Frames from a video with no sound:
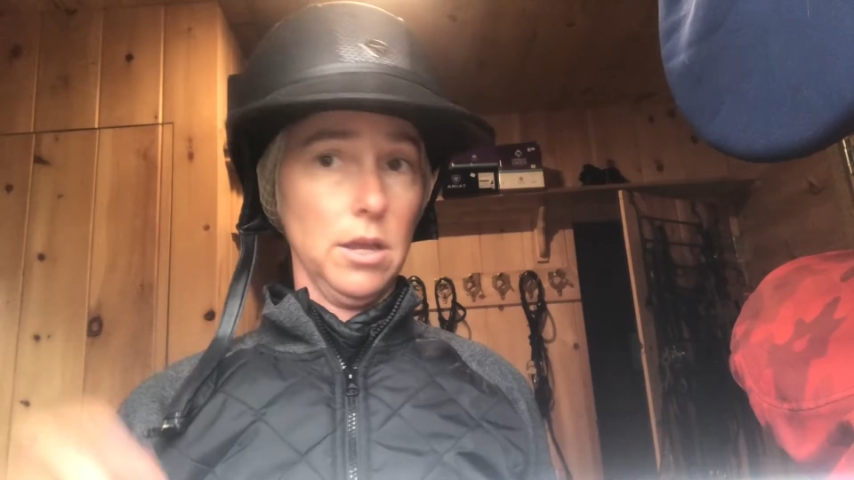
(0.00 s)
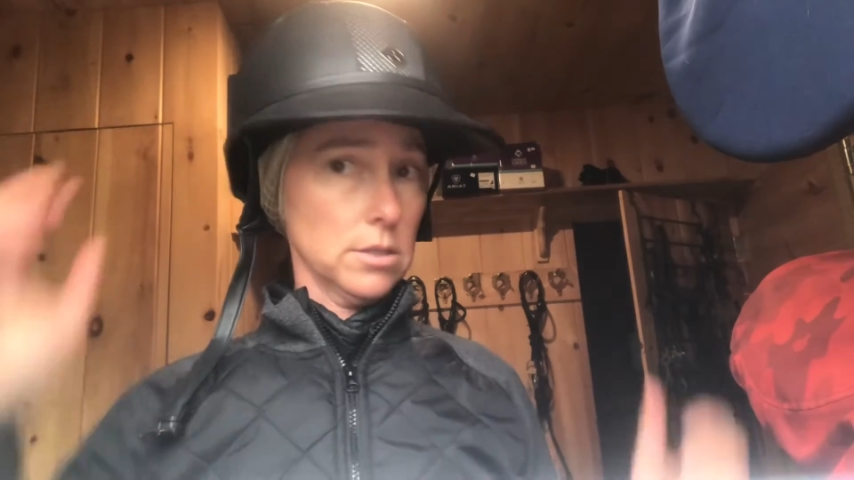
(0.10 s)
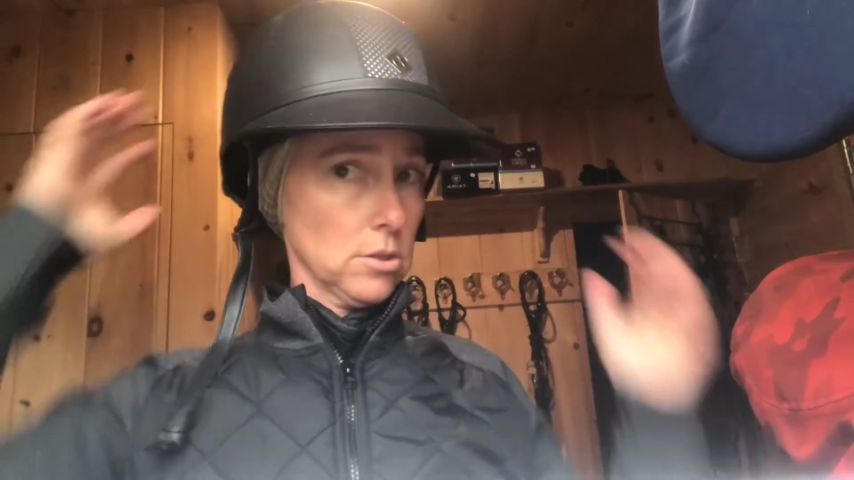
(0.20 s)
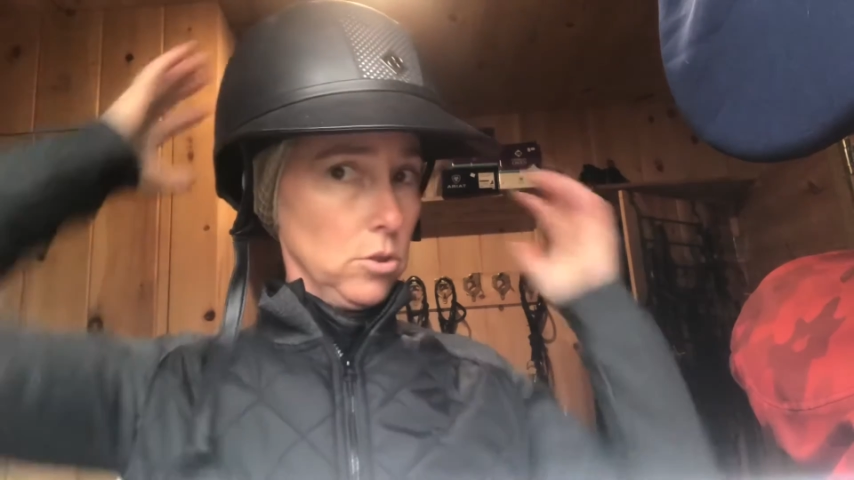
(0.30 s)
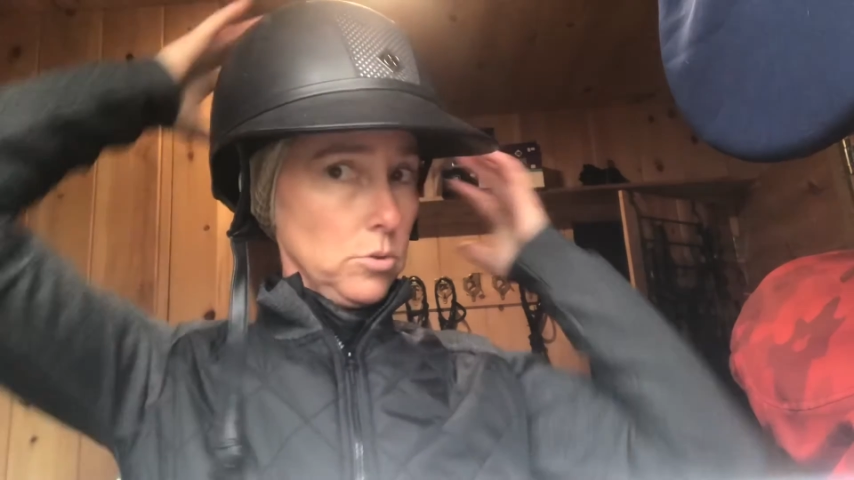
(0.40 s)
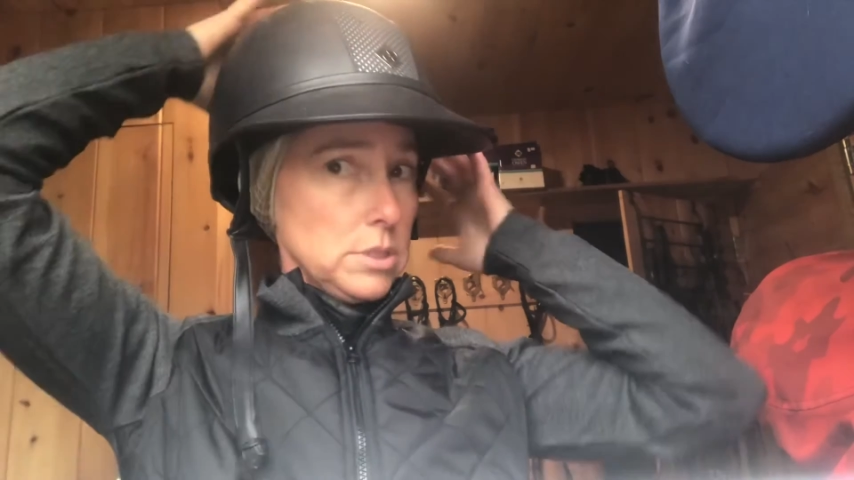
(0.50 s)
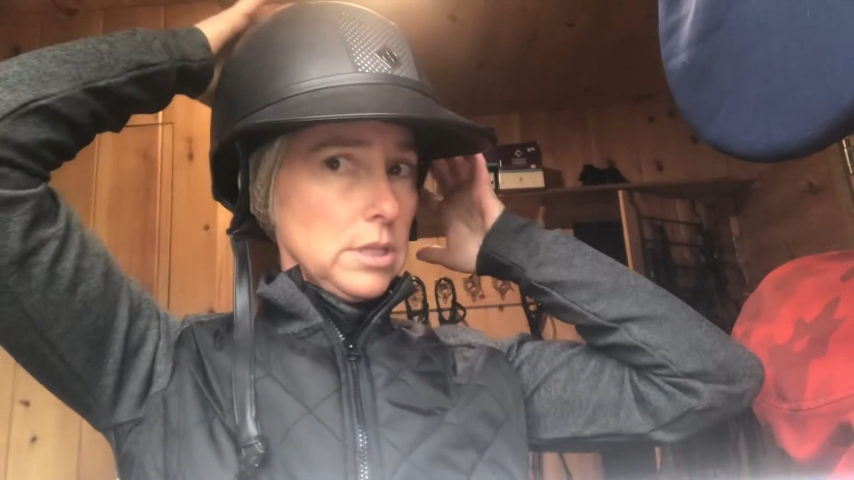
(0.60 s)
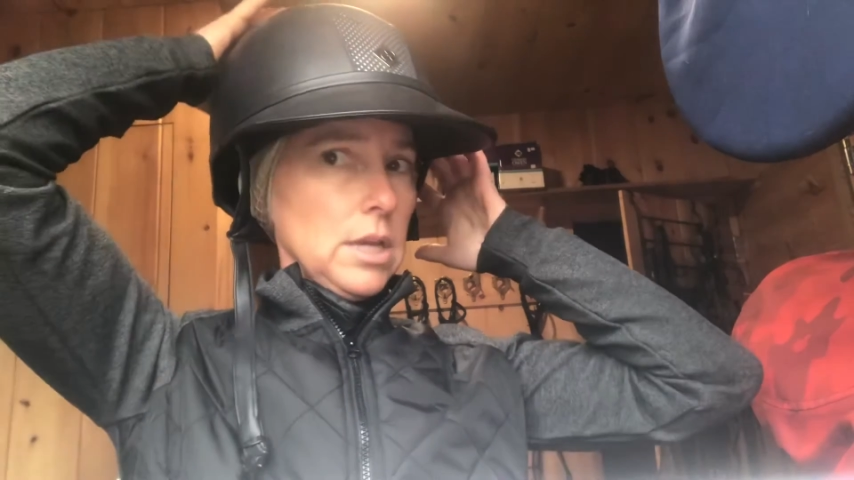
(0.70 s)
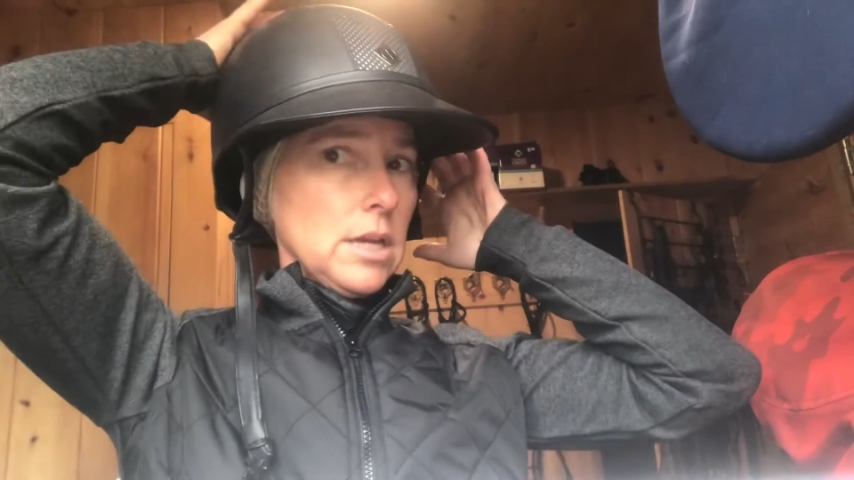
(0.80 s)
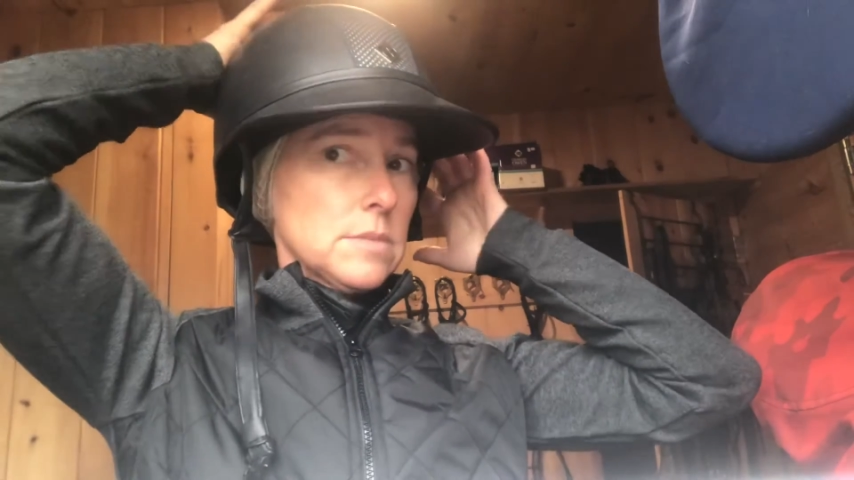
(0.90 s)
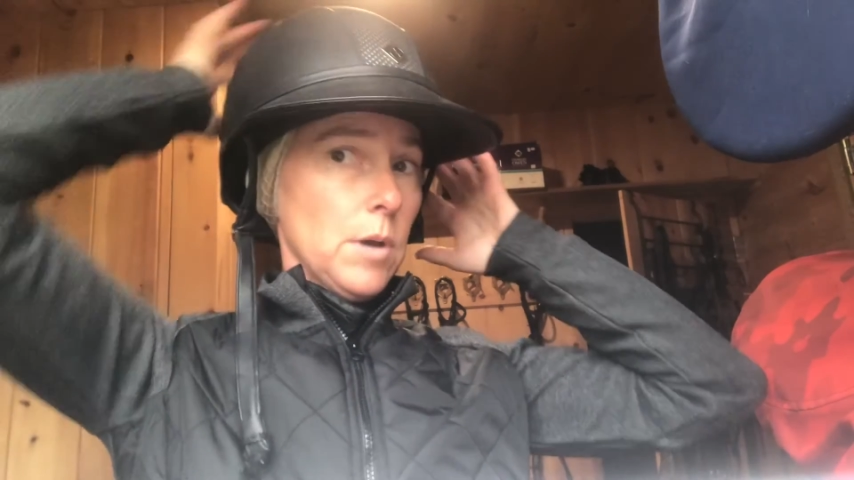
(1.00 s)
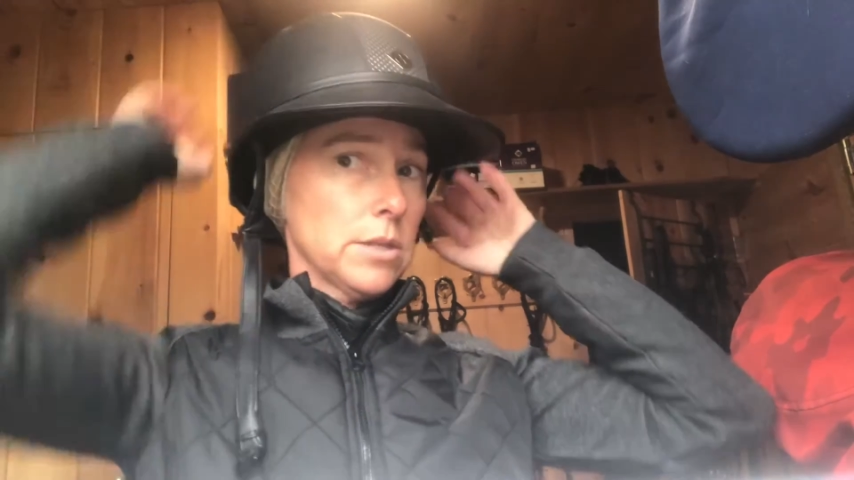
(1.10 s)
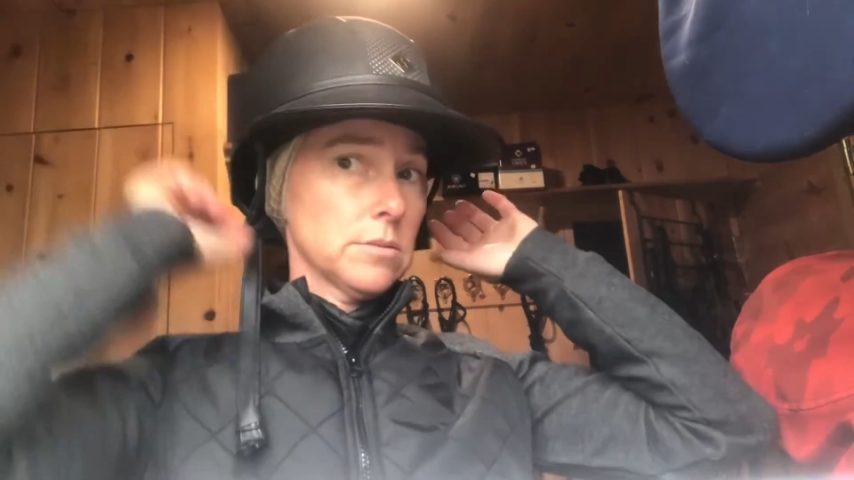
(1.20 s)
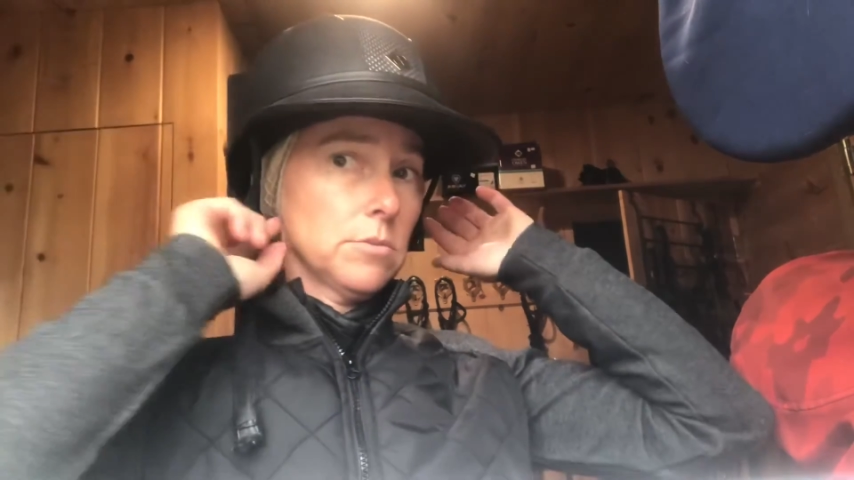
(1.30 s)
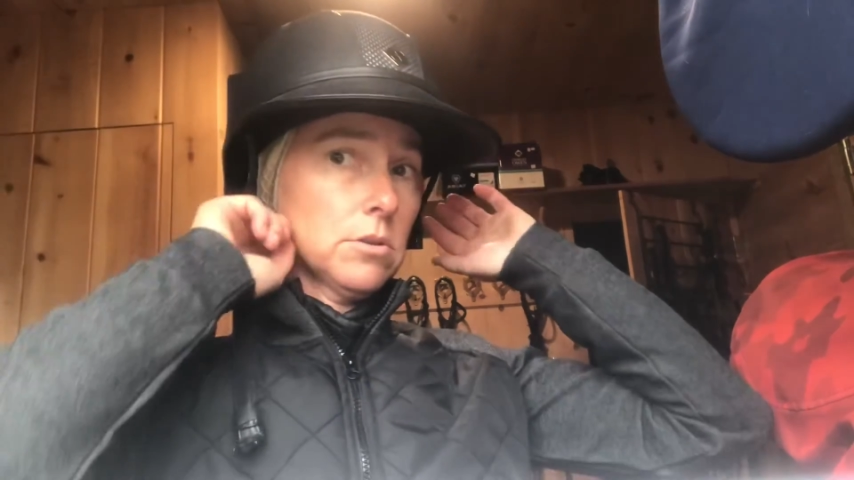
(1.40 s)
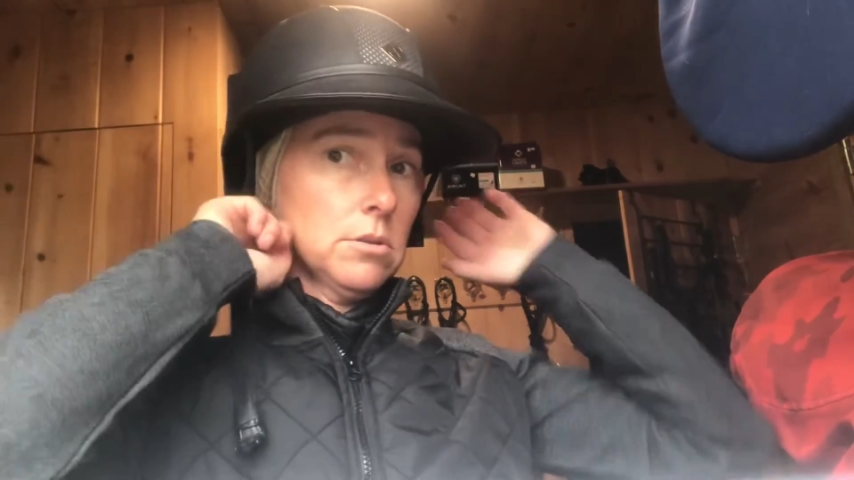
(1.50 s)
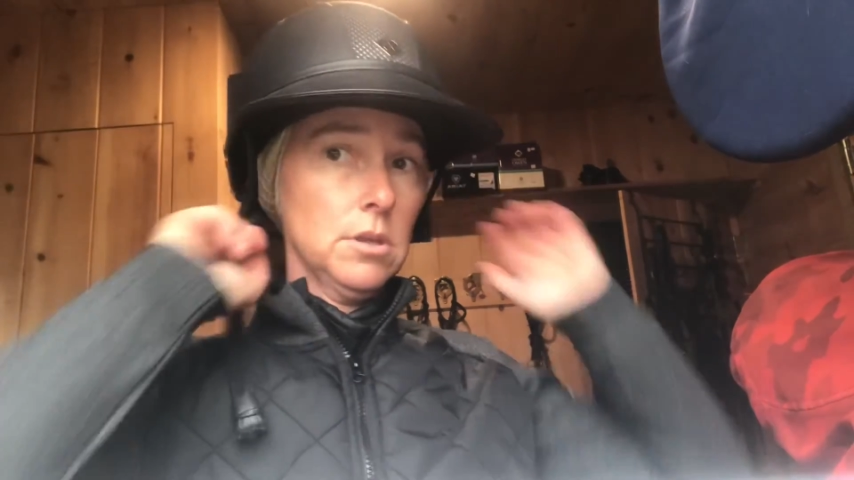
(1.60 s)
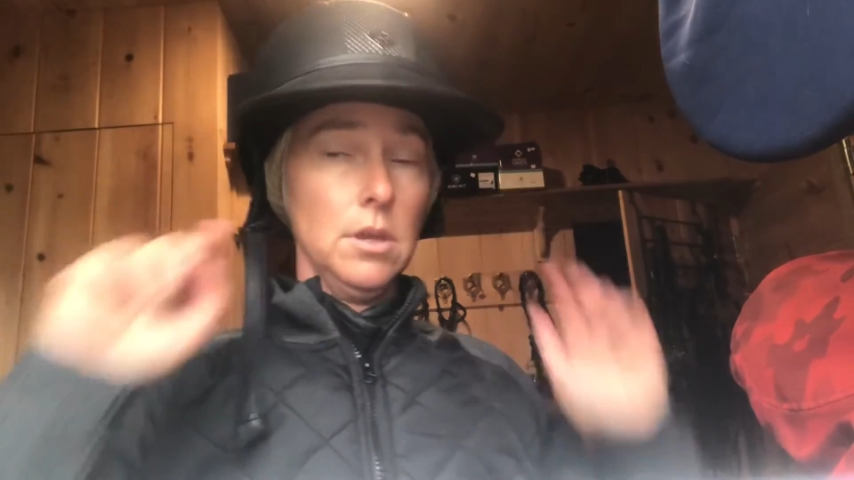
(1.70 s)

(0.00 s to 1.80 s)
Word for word: as closely as possible